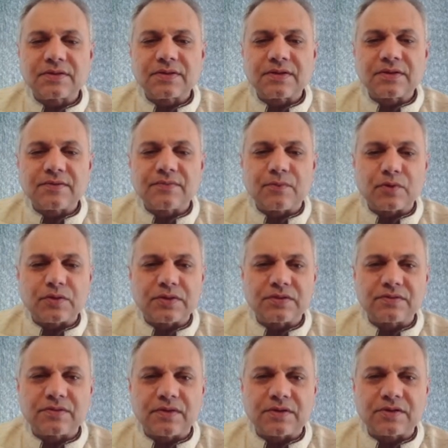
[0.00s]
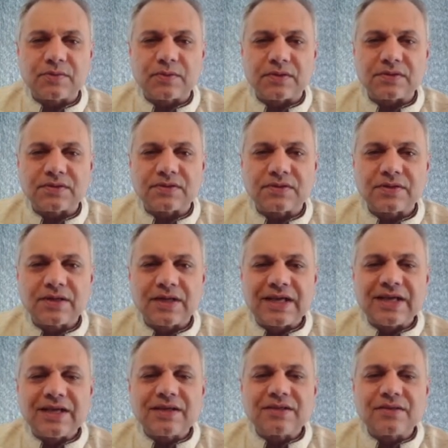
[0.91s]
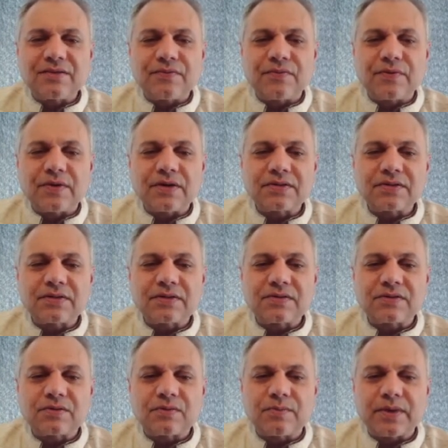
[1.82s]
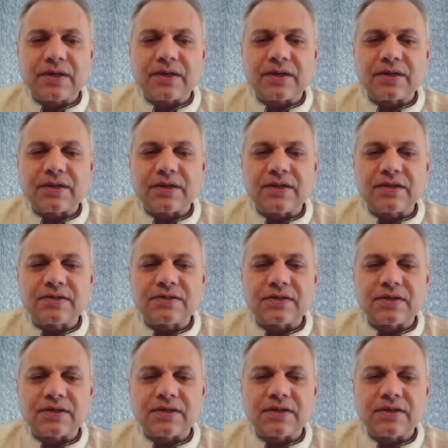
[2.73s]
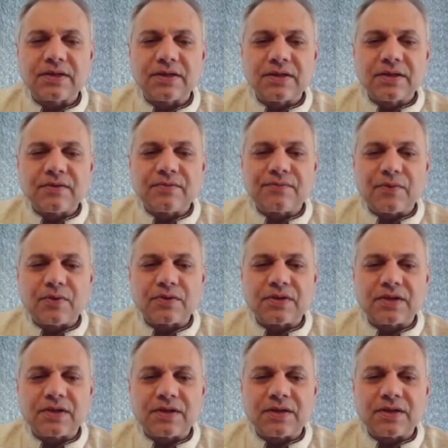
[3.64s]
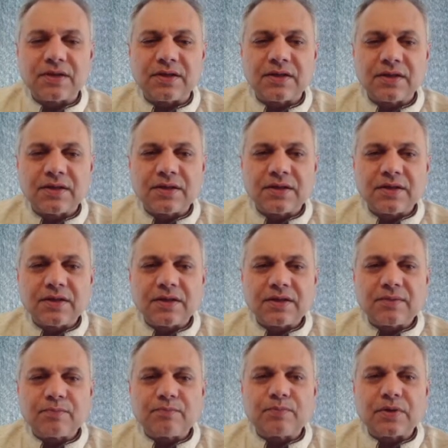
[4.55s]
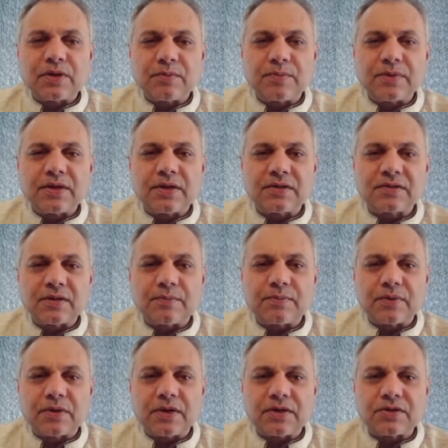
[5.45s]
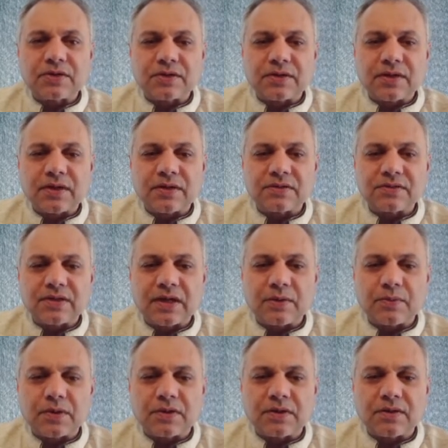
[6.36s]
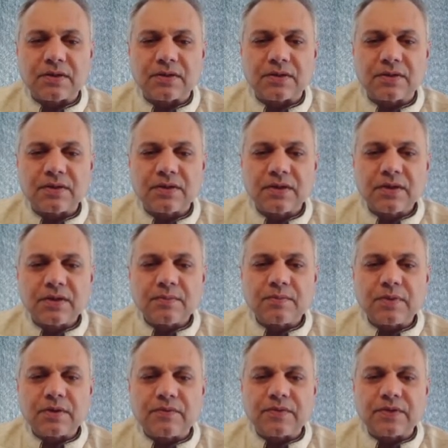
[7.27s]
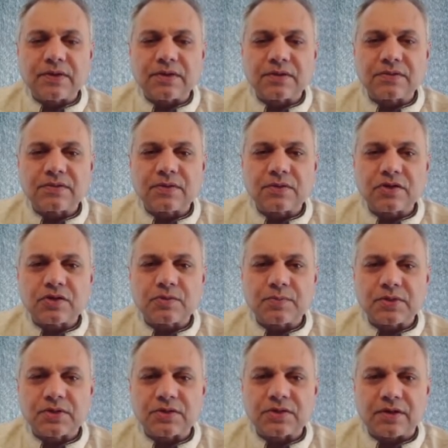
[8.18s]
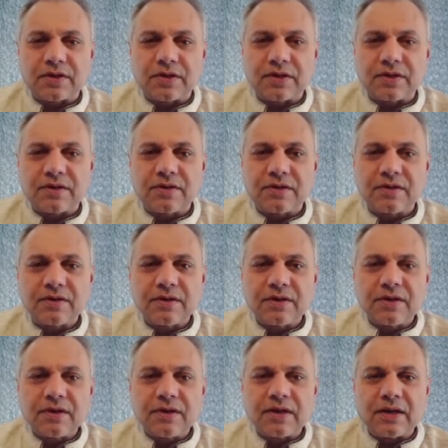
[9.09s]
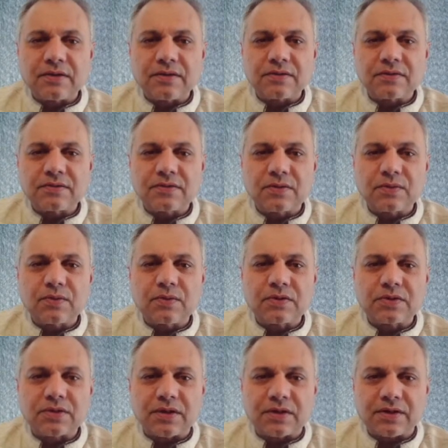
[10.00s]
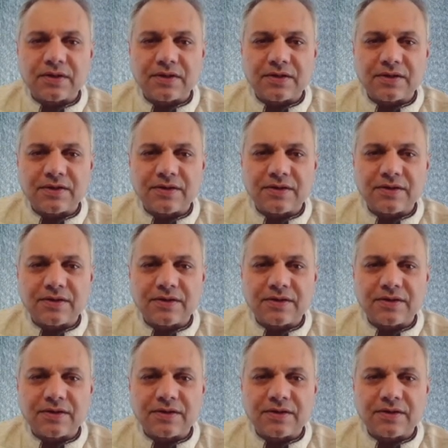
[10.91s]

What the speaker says: for these rituals. The first is to make it easy for the permanent separation that has now occurred between the Sukshma Sharir and the Sthul Sharir.